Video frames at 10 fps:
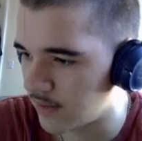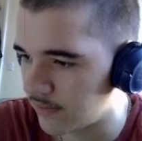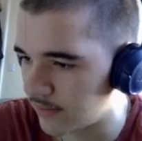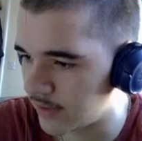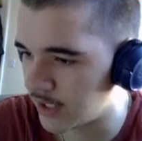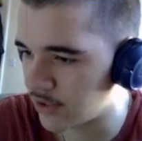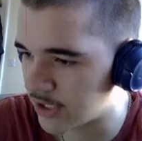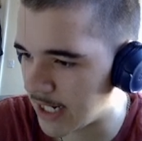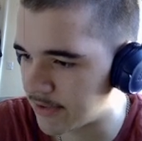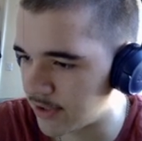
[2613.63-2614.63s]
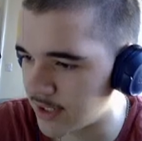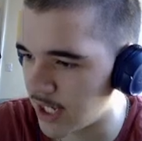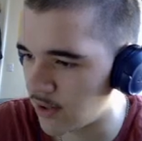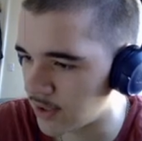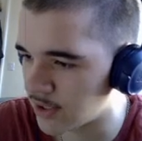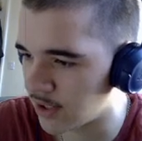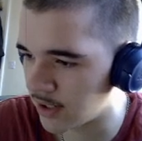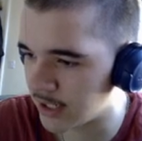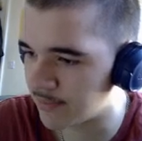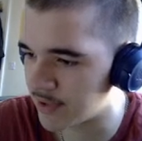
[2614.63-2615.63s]
The later chapters that yours are in
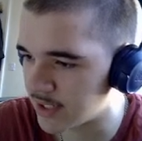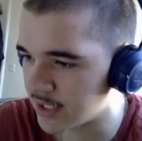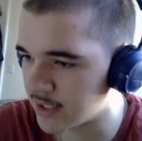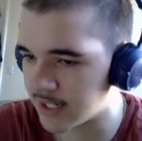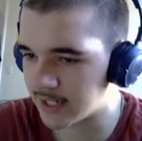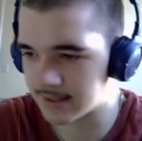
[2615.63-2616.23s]
a pristine state.